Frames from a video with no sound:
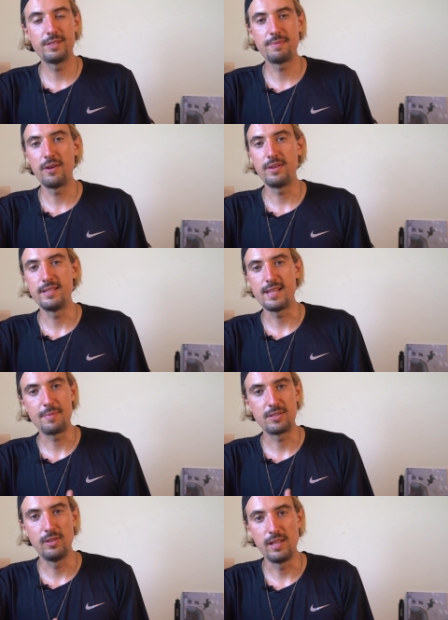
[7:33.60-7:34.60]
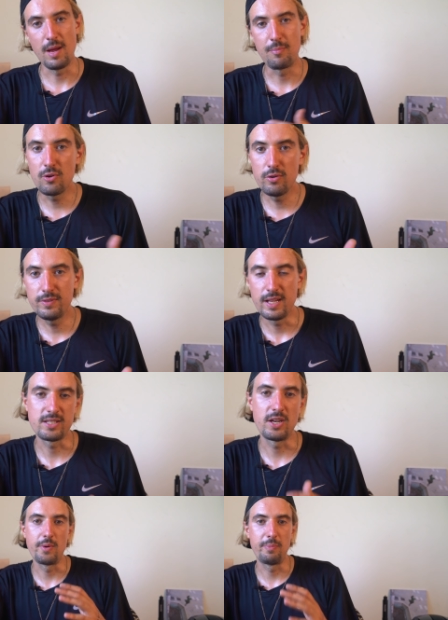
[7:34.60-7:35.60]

this mount is absolutely approved. It's gonna